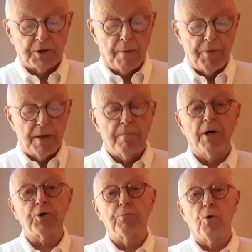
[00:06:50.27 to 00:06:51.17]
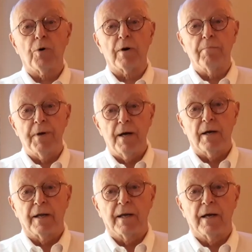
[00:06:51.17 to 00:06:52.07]
something much more
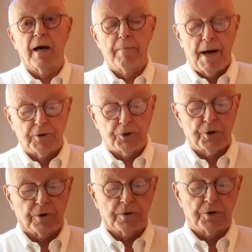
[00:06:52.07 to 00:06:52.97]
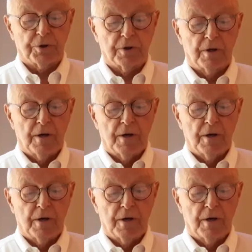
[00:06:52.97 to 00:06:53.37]
compelling about church,